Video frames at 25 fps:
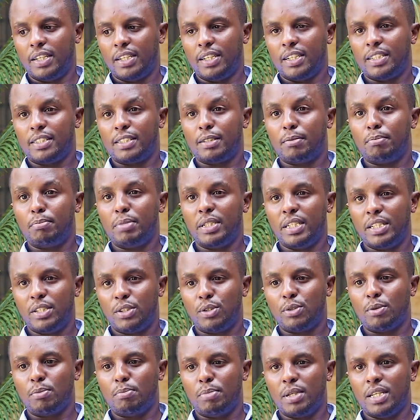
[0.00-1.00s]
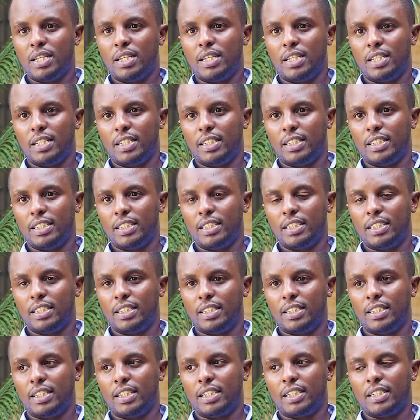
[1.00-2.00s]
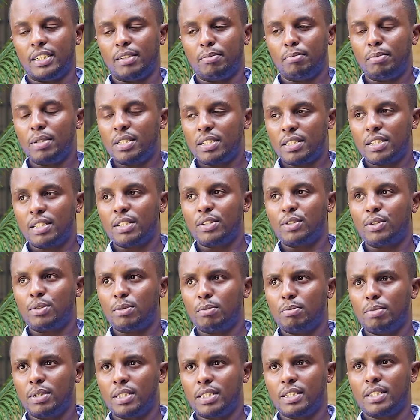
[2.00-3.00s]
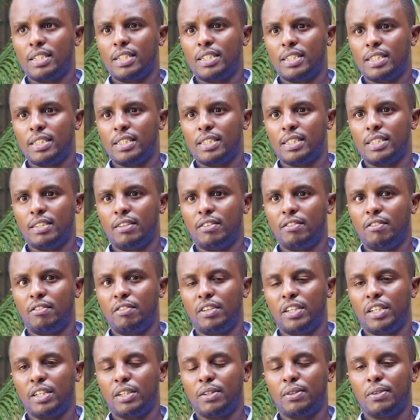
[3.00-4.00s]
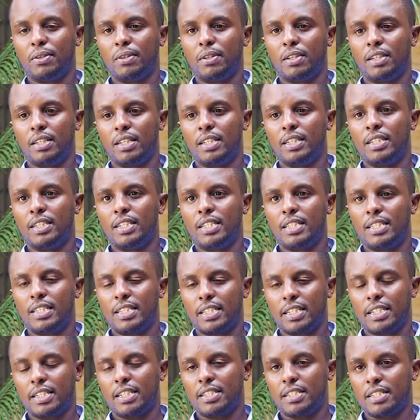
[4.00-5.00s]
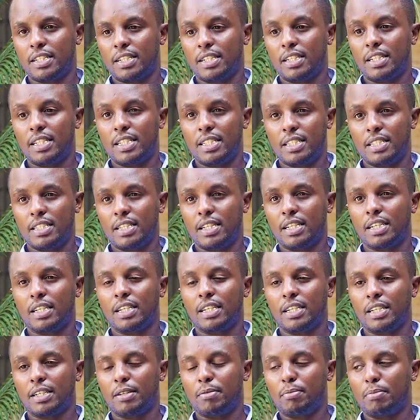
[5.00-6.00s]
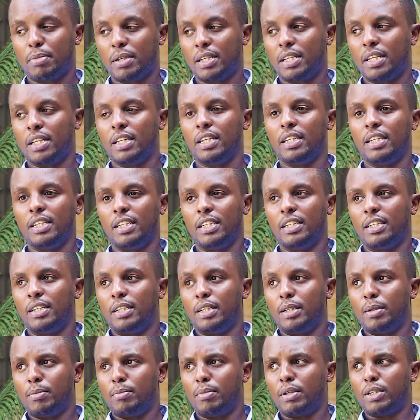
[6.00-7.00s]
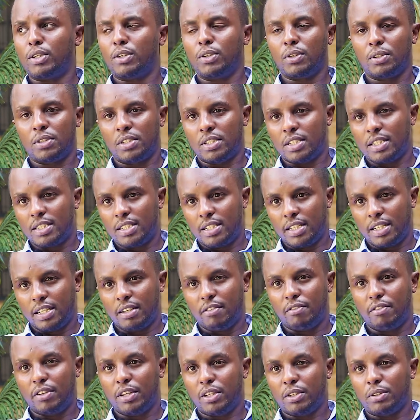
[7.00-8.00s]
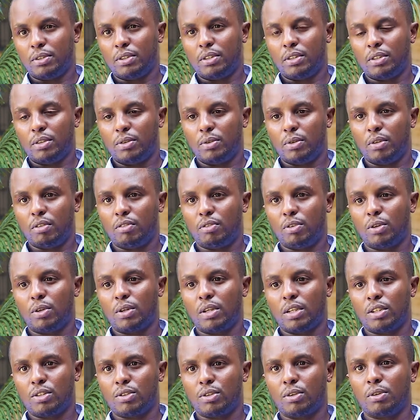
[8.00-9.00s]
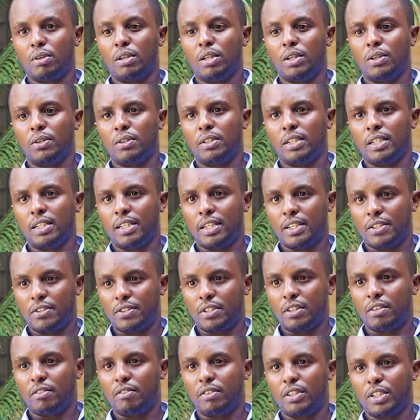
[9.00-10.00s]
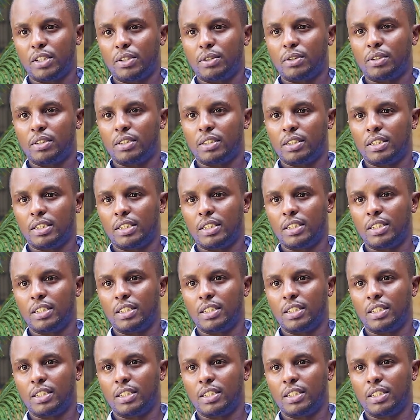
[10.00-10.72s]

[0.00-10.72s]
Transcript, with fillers: is a B2B, uh, business to business vehicle sales and leasing company, but not just any vehicle. We focus only on electric vehicles.